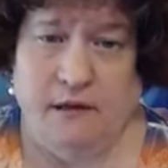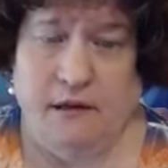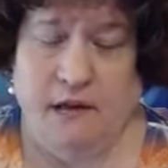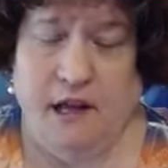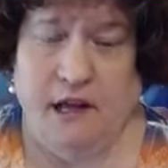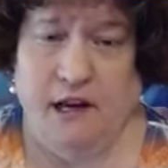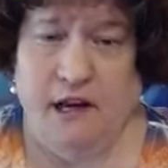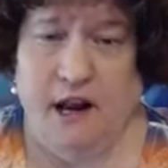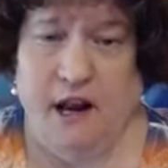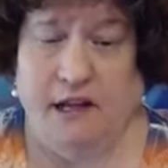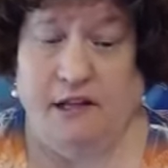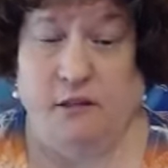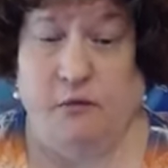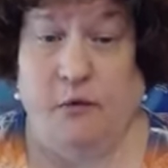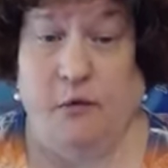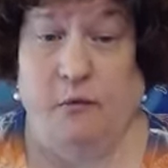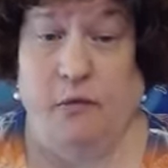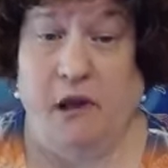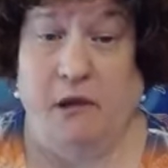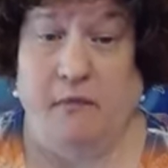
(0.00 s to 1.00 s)
Then next
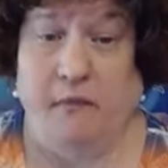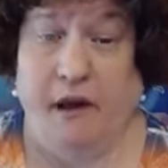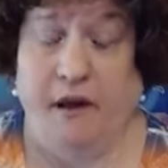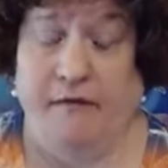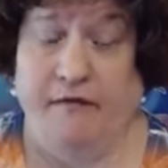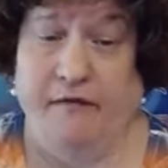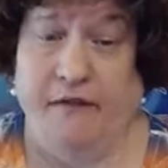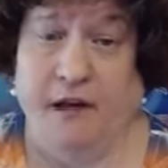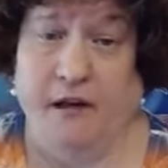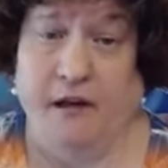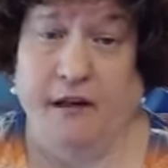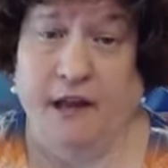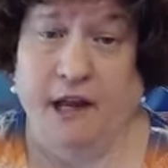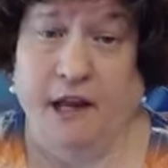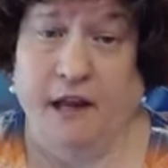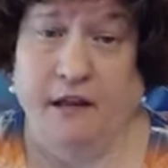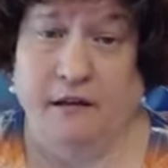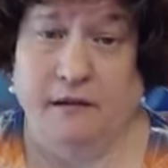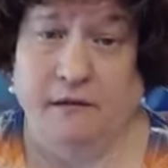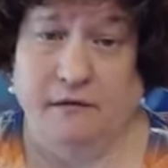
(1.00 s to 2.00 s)
would be my
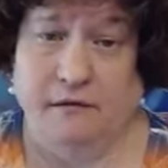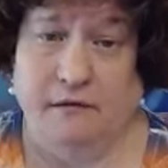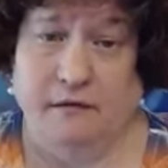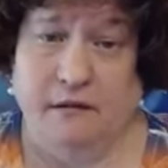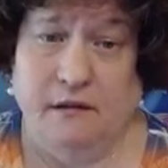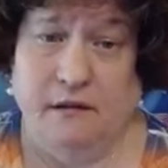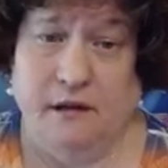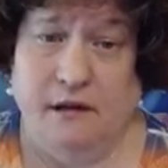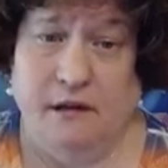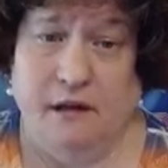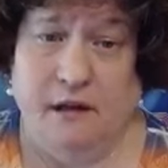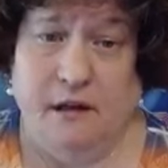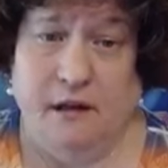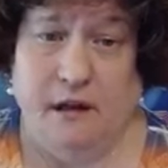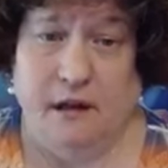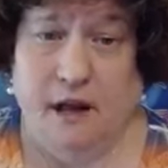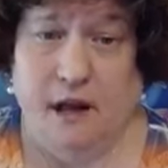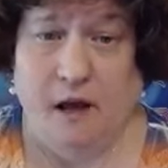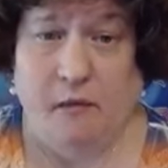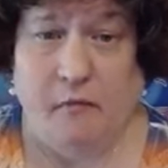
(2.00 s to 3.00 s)
feeling
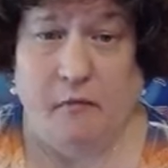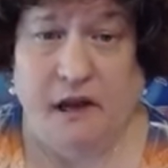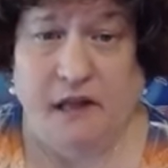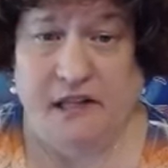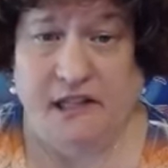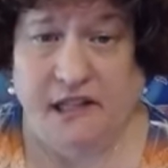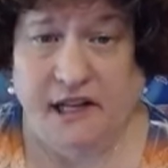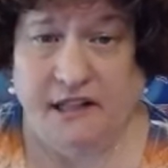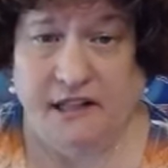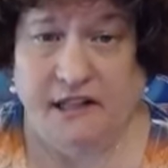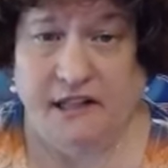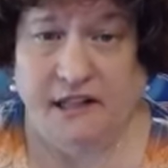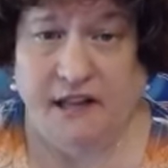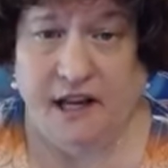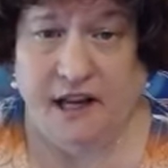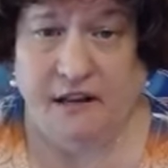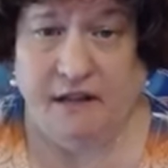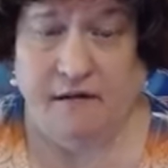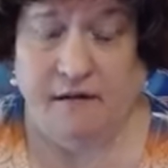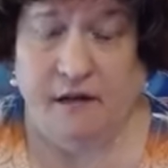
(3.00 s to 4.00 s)
and my
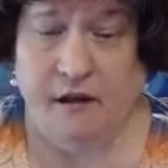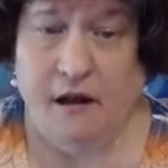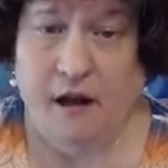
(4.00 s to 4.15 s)
sensing.